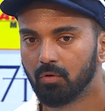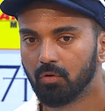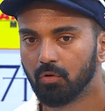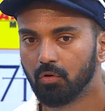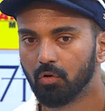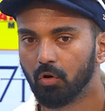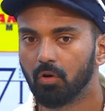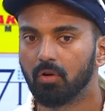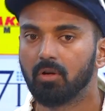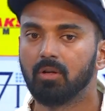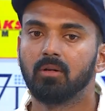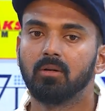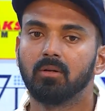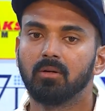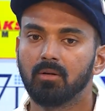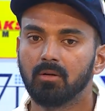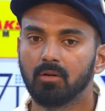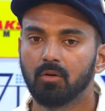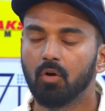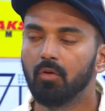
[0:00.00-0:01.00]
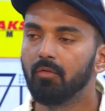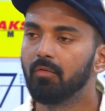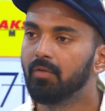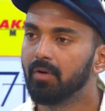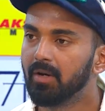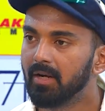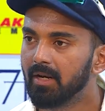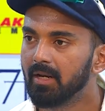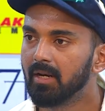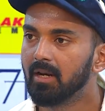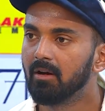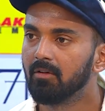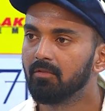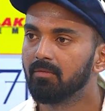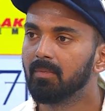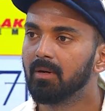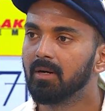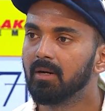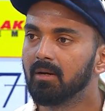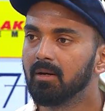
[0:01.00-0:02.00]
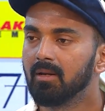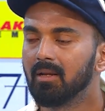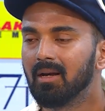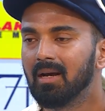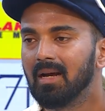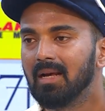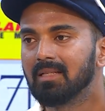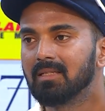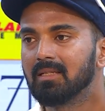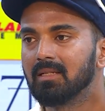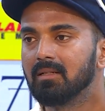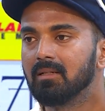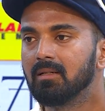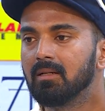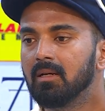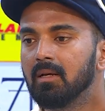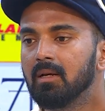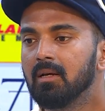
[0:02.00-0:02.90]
not confident enough. But yeah, as a